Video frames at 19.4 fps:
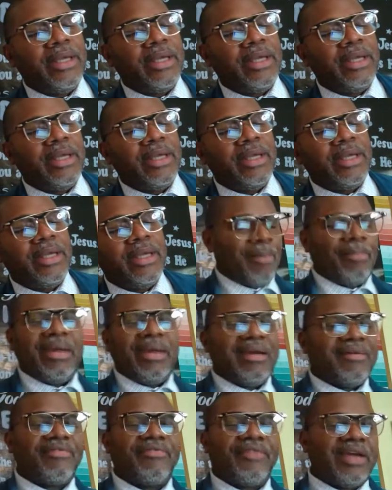But we're talking about
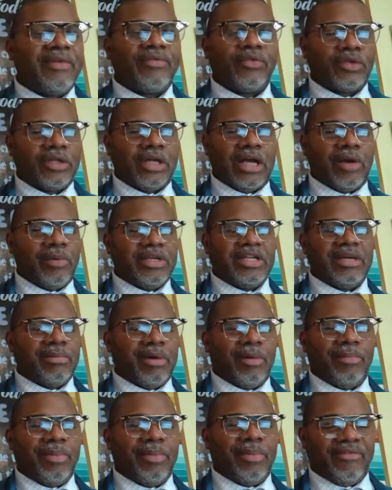being faithful to God. We're talking
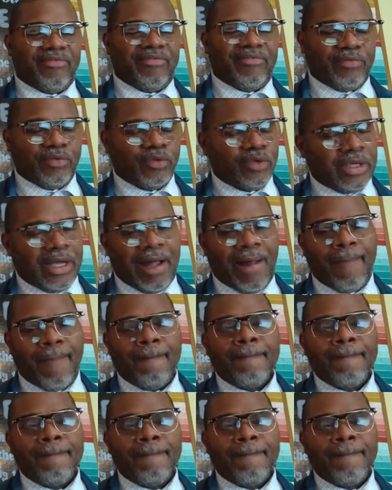about being faithful to God.